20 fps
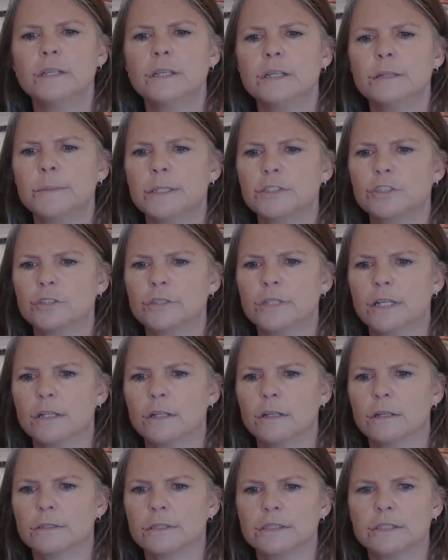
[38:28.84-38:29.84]
I'm not sure how
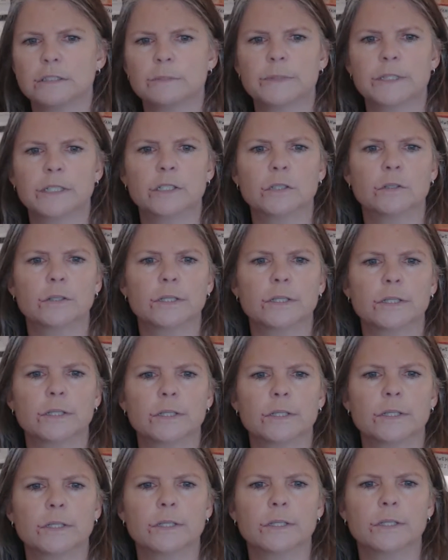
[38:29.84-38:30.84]
long this has been going
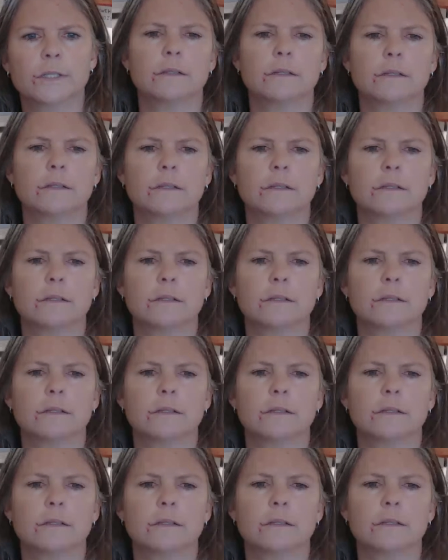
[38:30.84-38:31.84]
on, how long this uh,
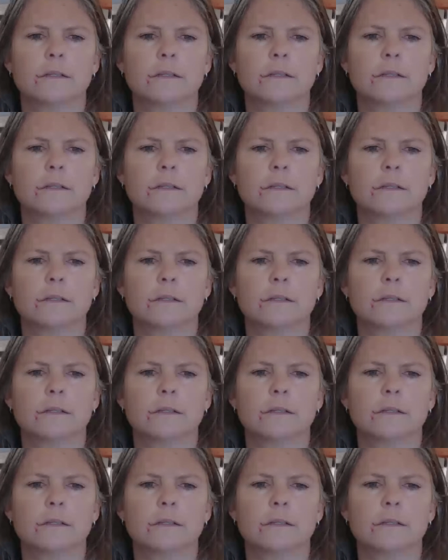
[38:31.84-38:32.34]
video is.